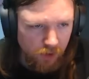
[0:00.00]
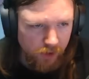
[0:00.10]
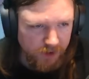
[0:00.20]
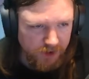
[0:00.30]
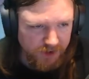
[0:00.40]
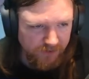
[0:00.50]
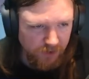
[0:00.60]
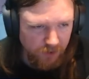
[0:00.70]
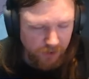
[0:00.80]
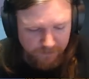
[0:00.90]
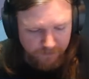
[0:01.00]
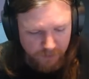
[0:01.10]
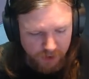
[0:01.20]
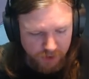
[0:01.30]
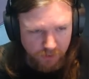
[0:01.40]
I could just give you the
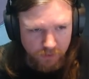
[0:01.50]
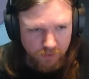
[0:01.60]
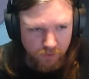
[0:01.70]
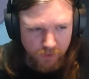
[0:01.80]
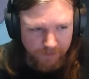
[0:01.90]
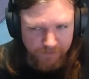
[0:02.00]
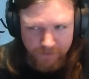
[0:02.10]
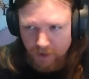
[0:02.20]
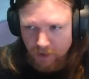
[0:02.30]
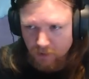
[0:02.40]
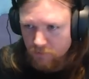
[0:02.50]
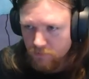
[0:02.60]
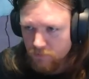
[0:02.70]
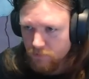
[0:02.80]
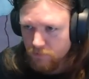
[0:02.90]
marshal, or the king.
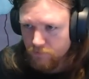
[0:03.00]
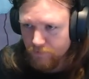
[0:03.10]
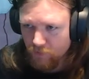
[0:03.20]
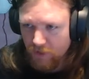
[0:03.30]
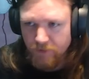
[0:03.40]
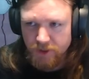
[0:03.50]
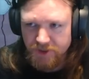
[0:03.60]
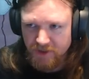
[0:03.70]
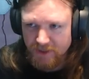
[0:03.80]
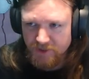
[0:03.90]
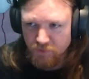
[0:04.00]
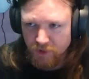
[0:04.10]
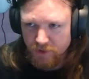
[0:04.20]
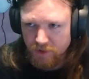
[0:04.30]
Grandmaster, that's the word.